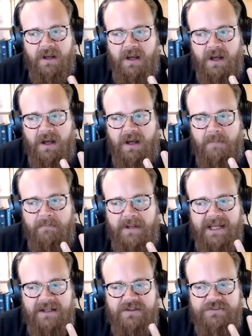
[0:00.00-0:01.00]

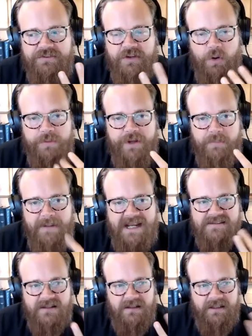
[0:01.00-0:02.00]
And so they're
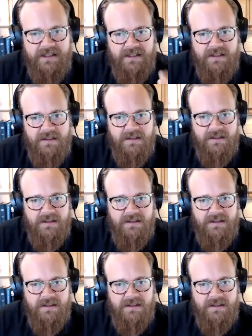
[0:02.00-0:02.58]
basically,